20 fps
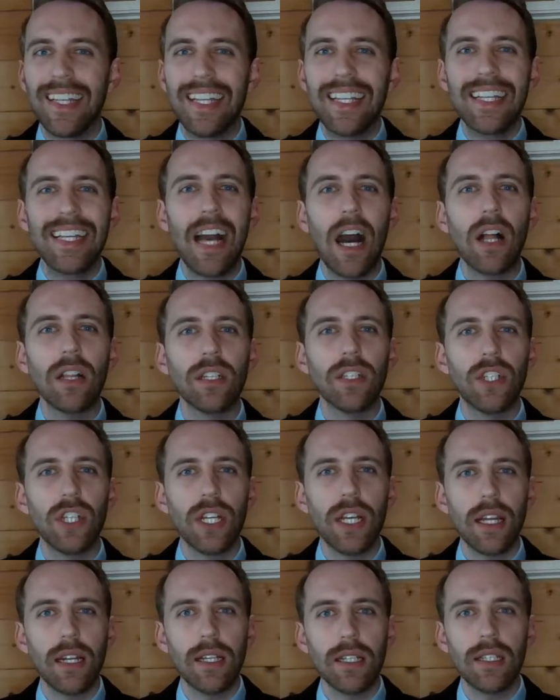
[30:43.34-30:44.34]

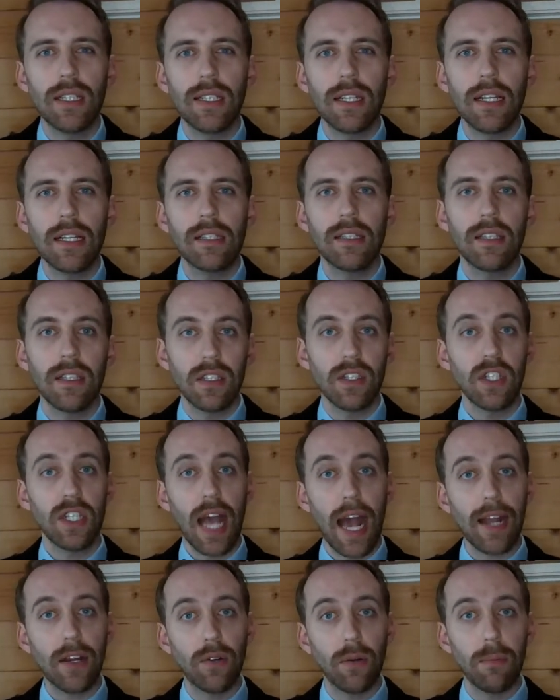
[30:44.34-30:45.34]
ideology and its
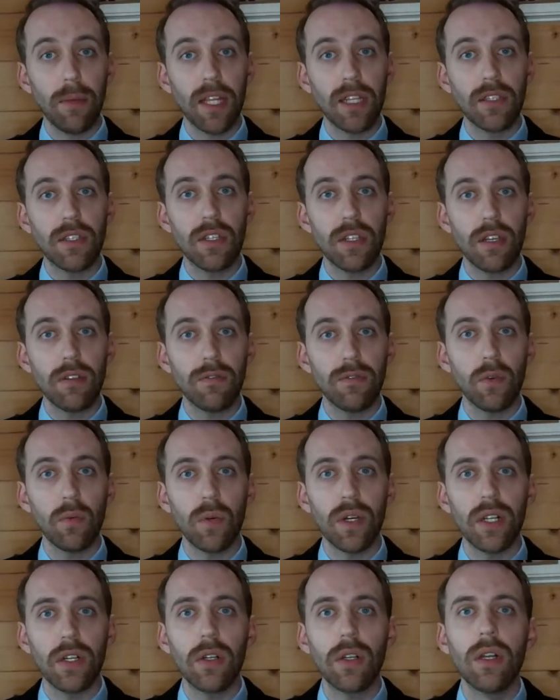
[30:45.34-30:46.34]
sacraments, if you
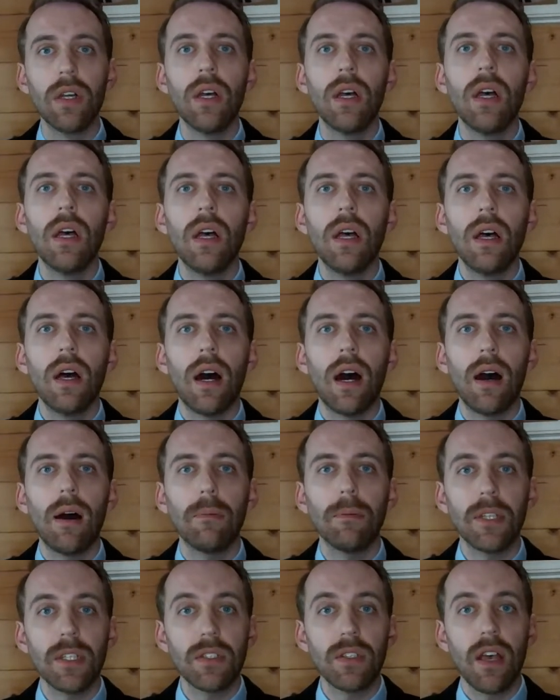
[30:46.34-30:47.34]
will,
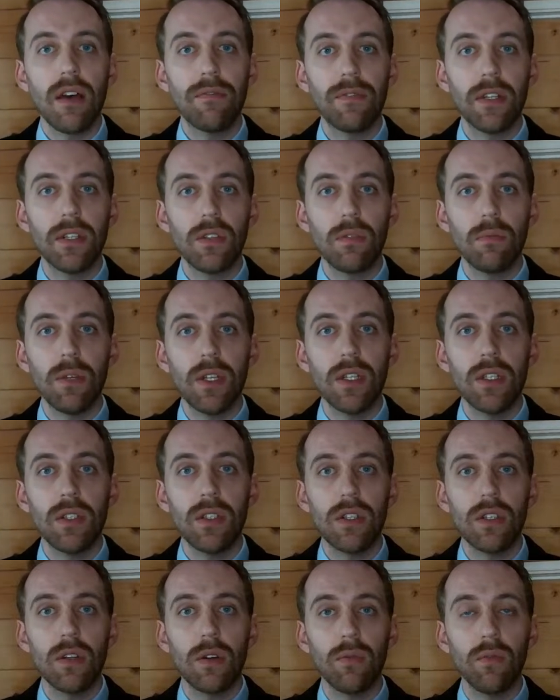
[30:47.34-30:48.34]
because leftism
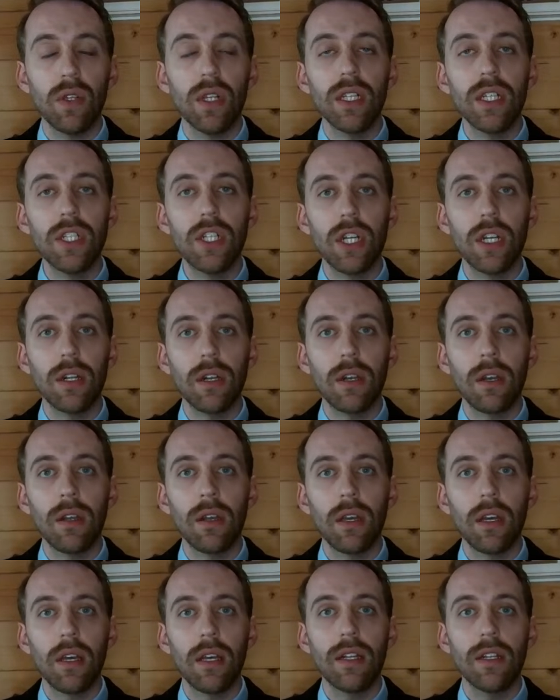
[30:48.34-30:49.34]
is a religion
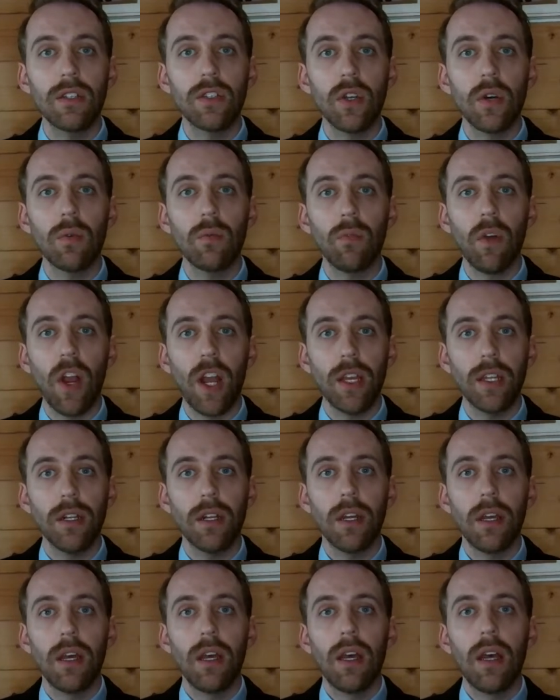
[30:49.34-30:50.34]
in its own right,
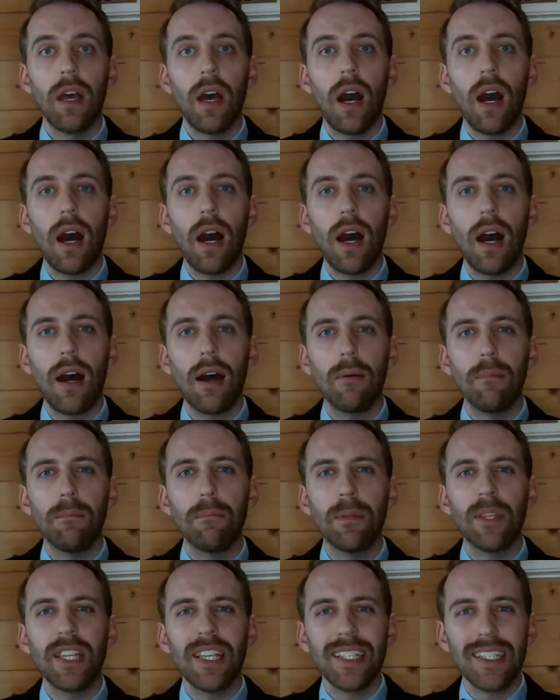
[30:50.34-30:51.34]
but
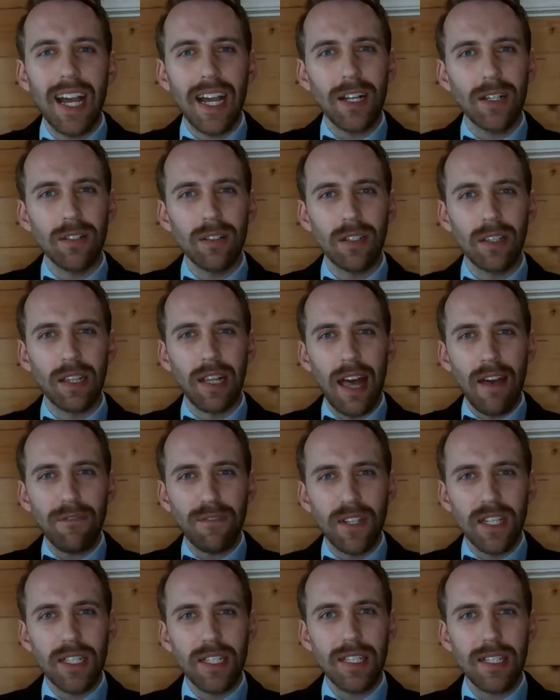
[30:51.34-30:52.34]
the entire
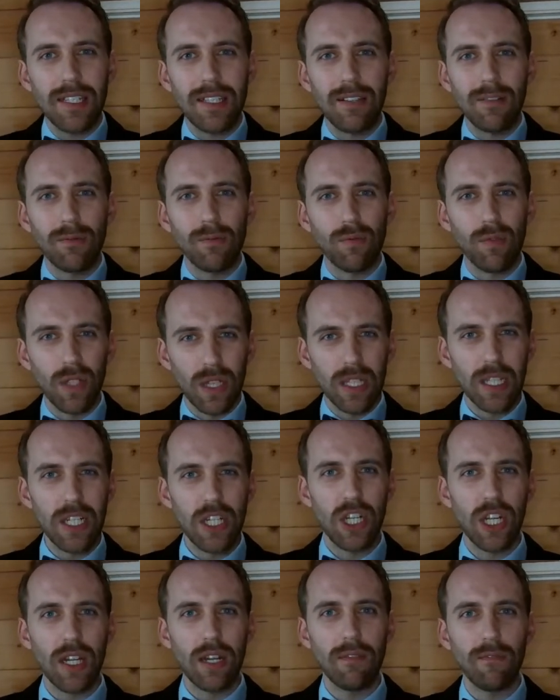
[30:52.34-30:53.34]
leftist
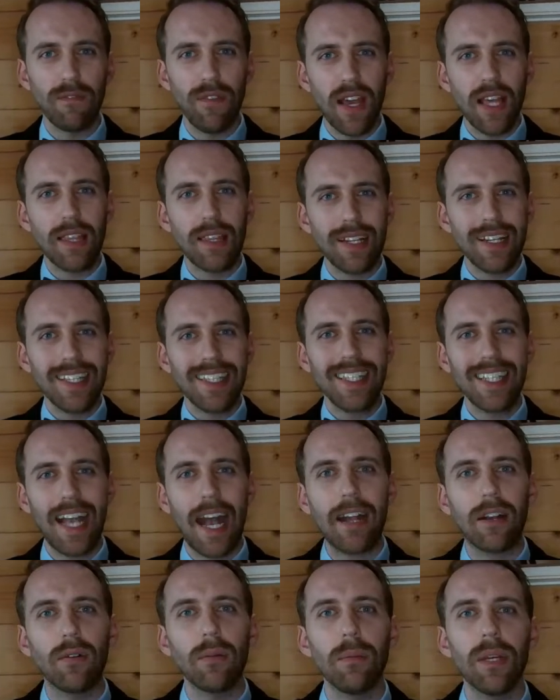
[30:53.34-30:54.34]
religion and faith and its
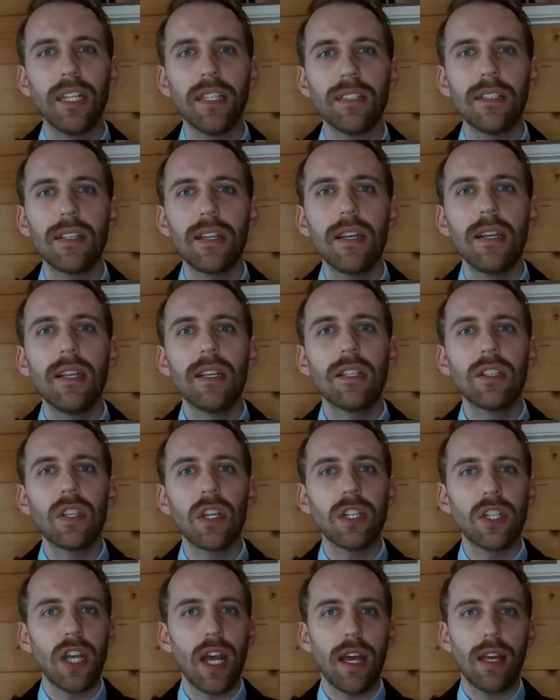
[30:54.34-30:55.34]
sacraments,
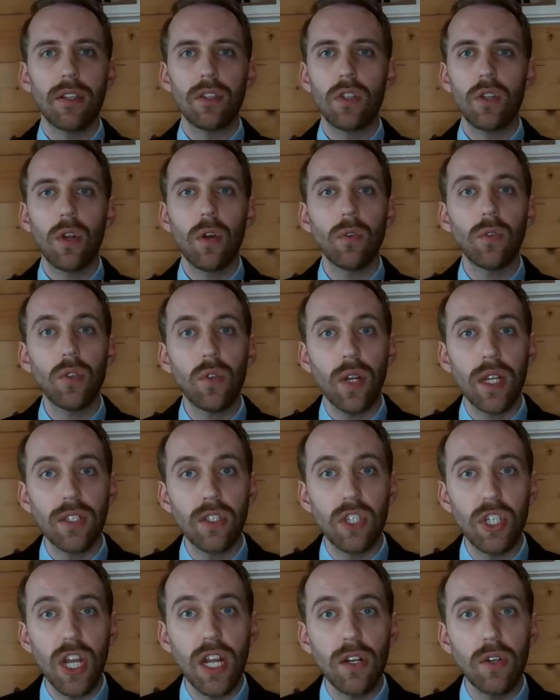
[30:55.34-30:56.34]
such as, you know,
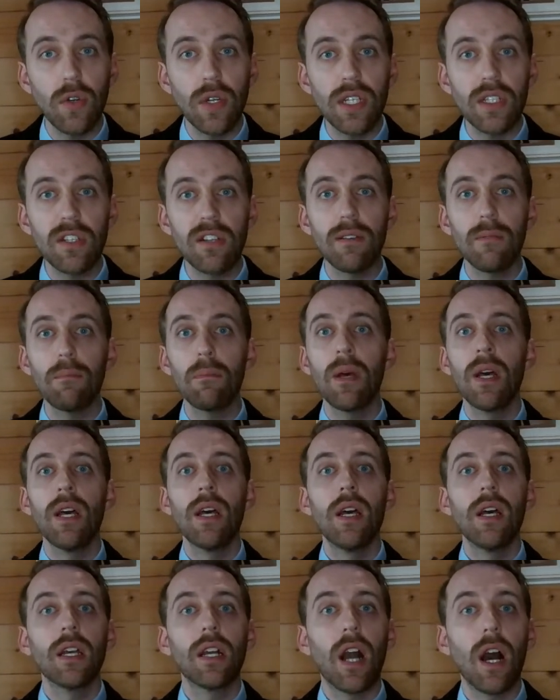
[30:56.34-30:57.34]
transgenderism,
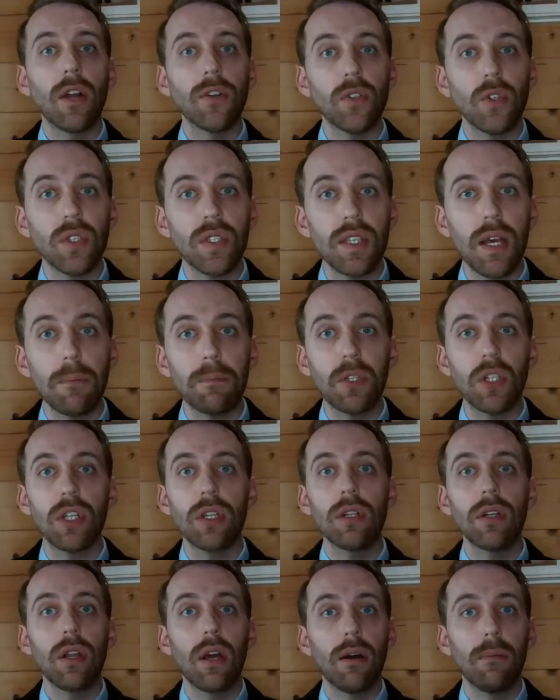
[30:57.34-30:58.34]

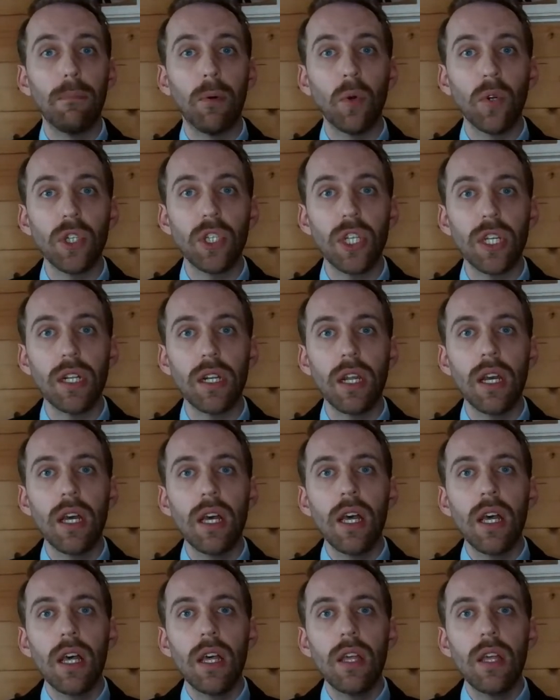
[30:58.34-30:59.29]
contraception, abortion,